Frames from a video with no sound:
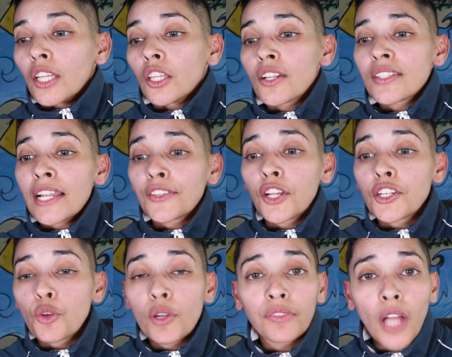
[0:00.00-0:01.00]
Looks like they're
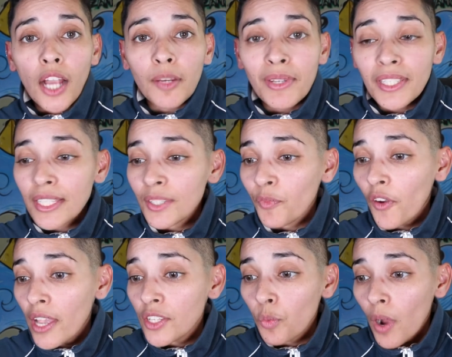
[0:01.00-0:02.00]
doing Vlogmas as,
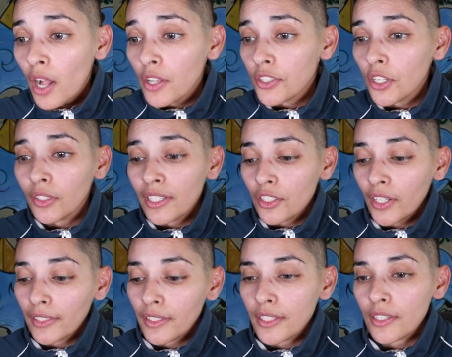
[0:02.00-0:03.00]
as well, so let's
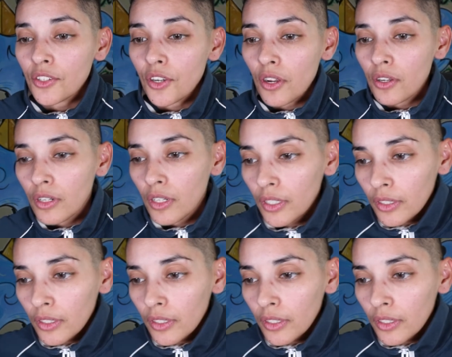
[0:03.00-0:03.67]
look at this intro.